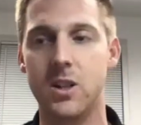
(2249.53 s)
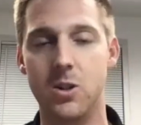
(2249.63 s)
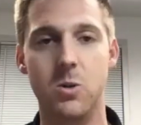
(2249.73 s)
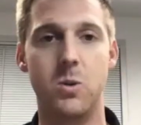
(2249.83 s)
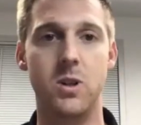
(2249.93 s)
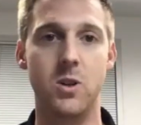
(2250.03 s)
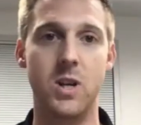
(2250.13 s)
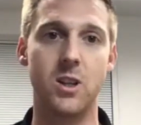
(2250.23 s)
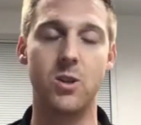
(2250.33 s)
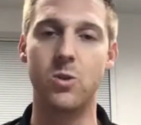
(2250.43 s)
you you
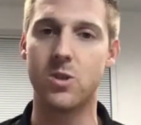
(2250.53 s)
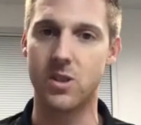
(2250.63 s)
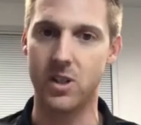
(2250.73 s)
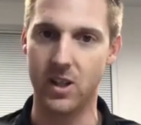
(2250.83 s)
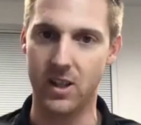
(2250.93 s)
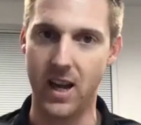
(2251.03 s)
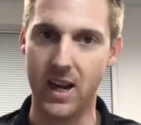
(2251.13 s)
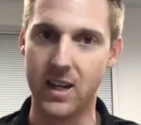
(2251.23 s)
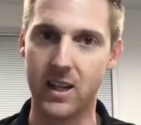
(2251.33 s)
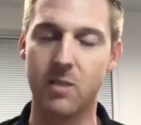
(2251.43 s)
get used to that
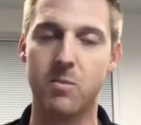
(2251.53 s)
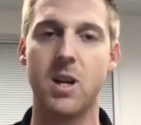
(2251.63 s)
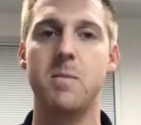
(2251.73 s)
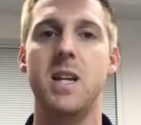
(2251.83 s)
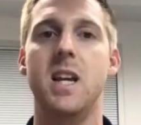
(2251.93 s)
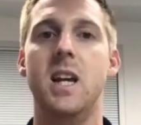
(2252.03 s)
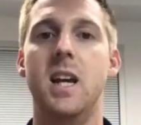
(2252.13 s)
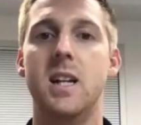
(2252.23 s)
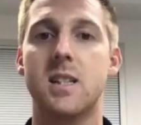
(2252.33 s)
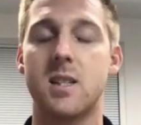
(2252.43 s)
income coming
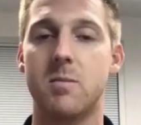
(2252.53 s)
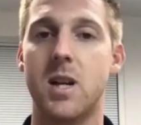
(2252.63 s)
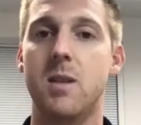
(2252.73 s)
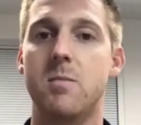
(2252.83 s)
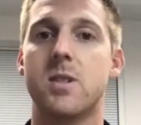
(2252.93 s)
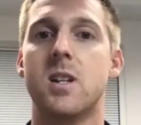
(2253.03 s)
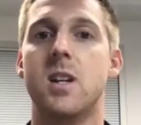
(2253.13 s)
in, and sometimes